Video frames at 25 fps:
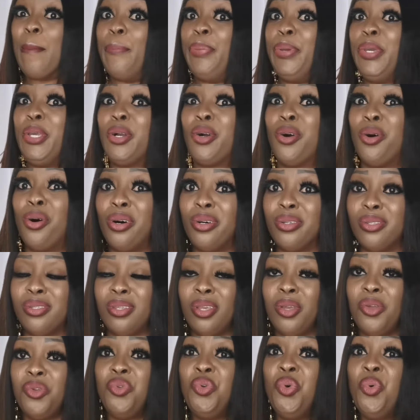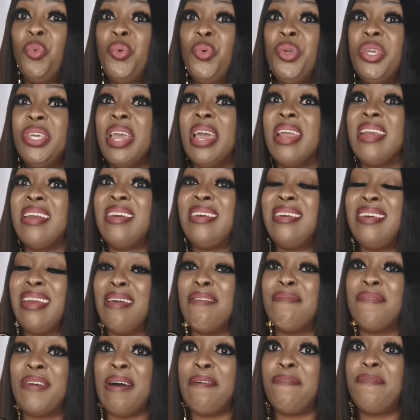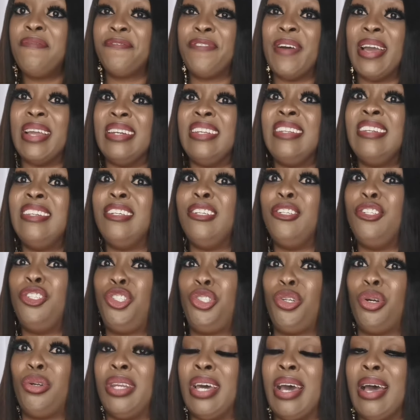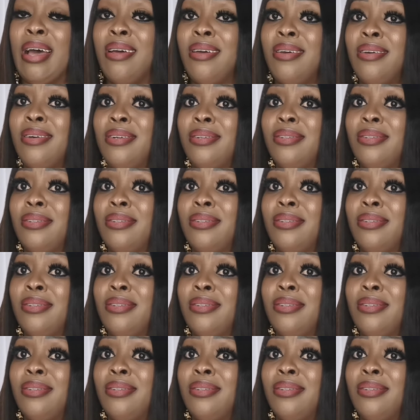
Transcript: Because you were never finding each other